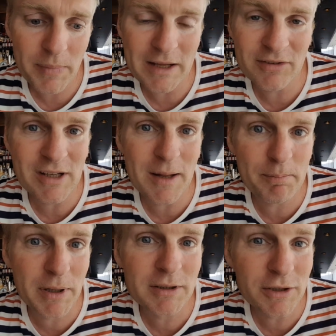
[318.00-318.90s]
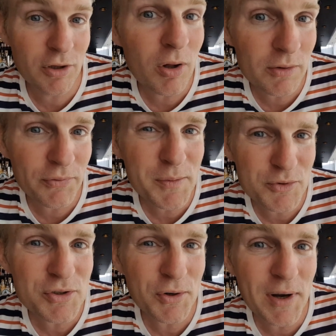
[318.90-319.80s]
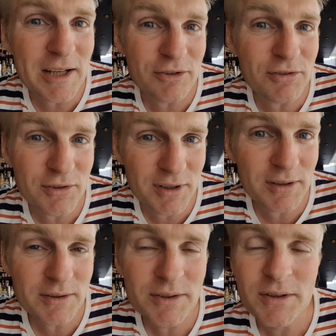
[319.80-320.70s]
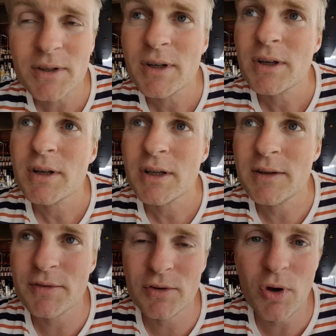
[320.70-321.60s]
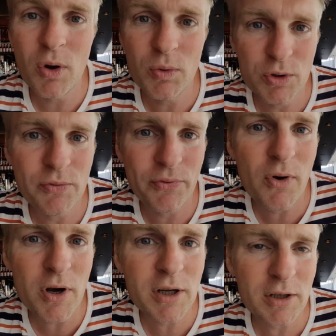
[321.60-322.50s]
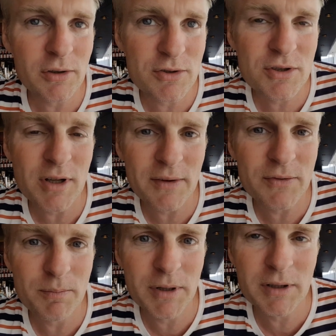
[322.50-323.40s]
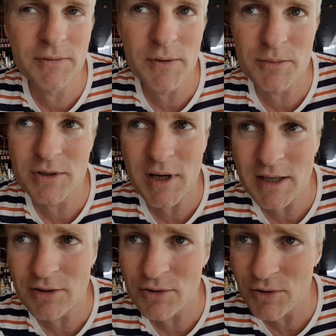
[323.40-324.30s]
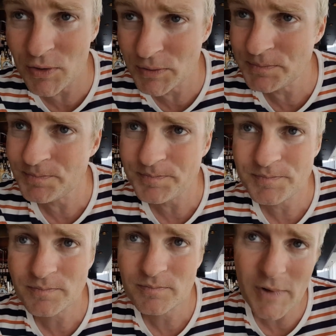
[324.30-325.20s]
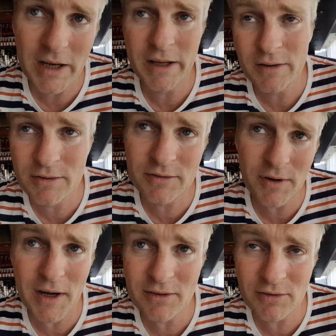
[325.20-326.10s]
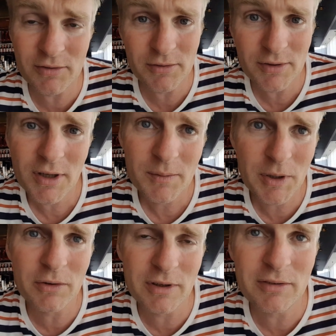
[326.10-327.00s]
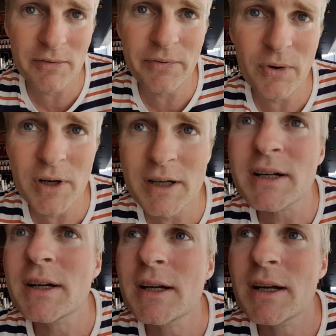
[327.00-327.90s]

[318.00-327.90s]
basically build it all from scratch. Even though you fork, you still have to build it from scratch. So, okay, not scratch, because it's a fork.